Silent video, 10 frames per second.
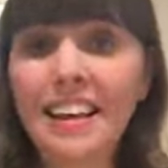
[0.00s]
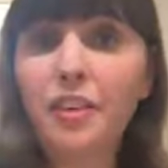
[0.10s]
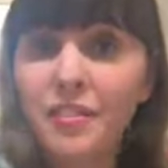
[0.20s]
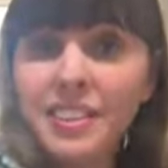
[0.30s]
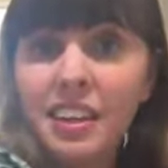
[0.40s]

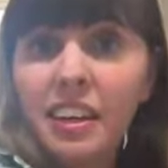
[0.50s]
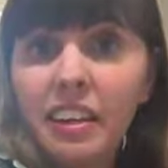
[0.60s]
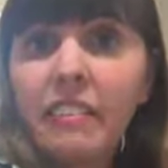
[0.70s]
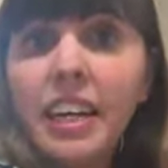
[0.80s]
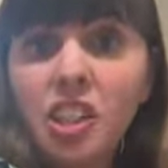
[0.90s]
Thank you for
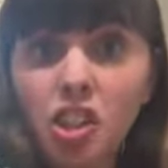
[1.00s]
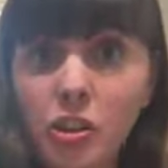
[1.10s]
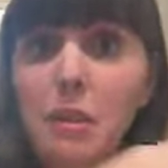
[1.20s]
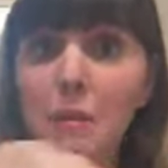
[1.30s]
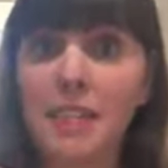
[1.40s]
sticking around
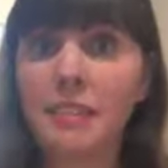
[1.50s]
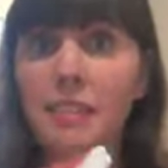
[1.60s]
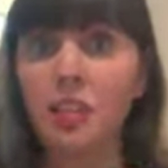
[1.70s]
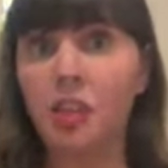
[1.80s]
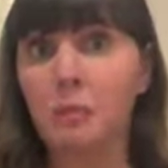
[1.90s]
during my
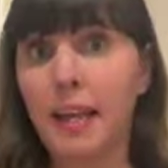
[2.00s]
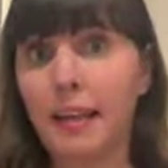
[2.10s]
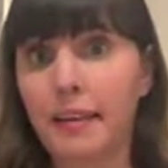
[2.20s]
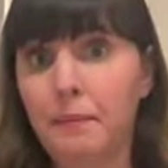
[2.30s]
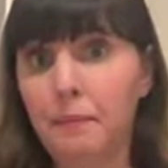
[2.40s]
decision
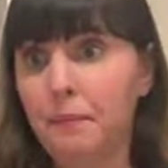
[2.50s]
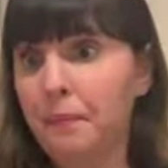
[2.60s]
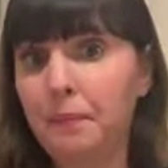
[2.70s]
making.